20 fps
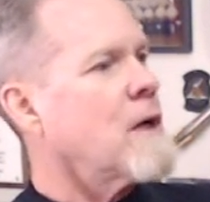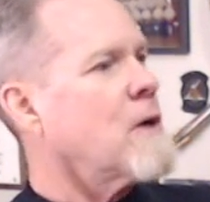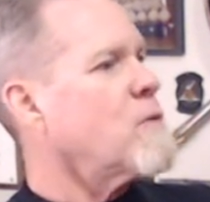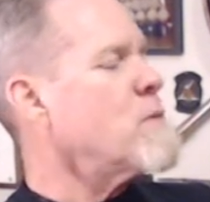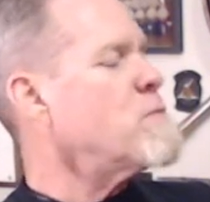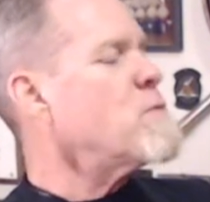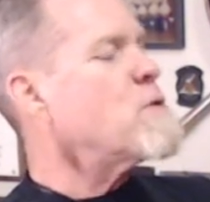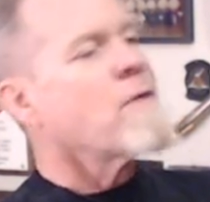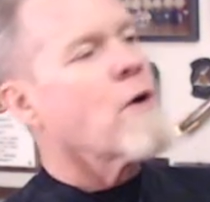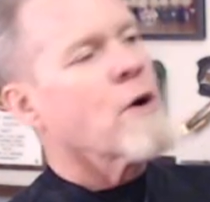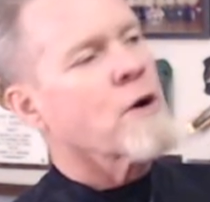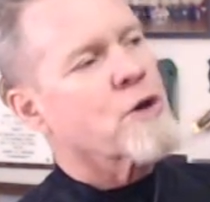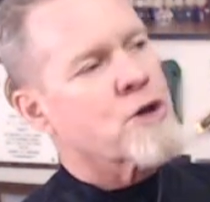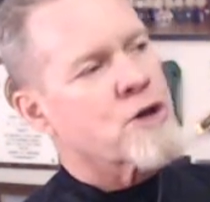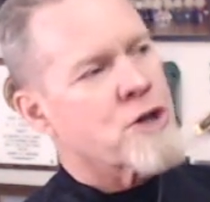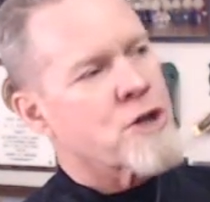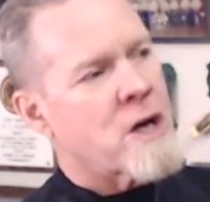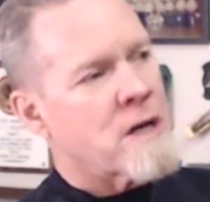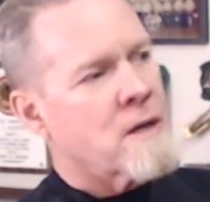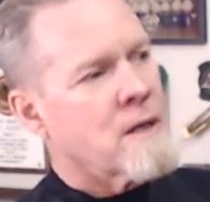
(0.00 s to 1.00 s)
We move all your
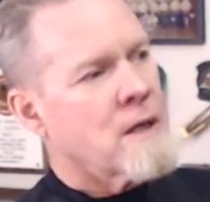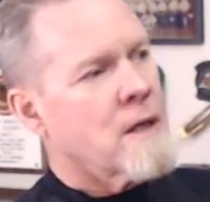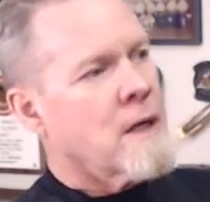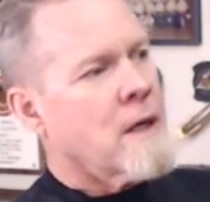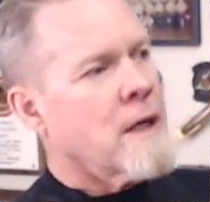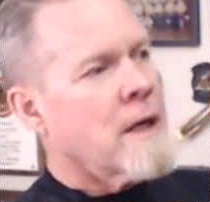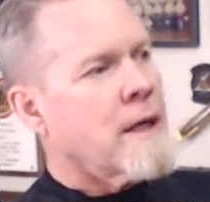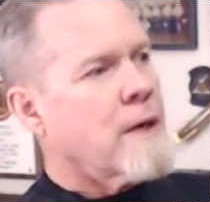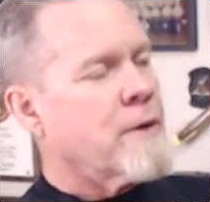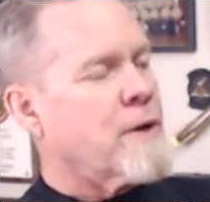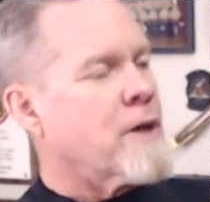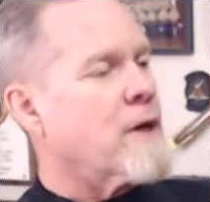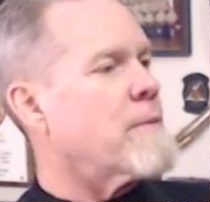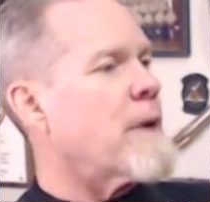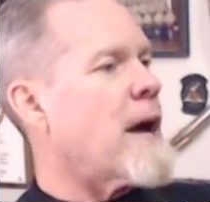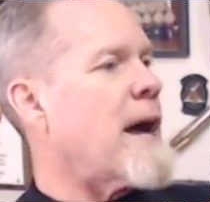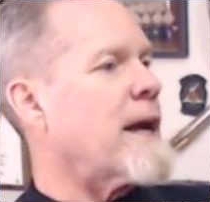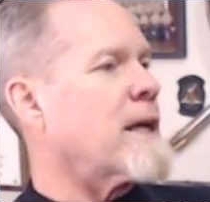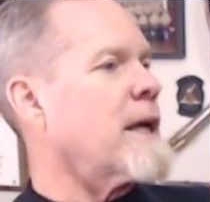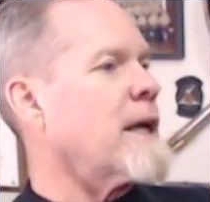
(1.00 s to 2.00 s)
shit and we come
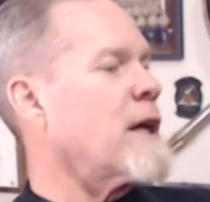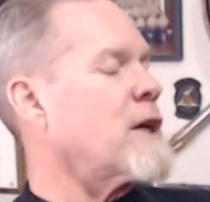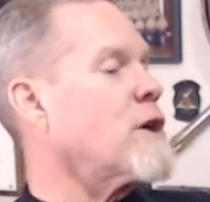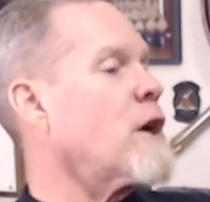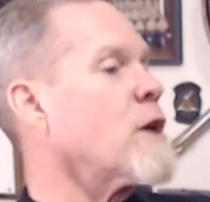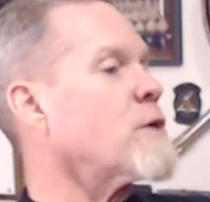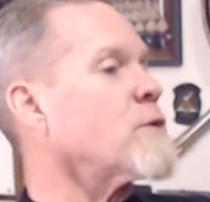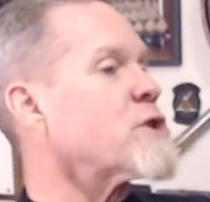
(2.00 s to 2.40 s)
back and get another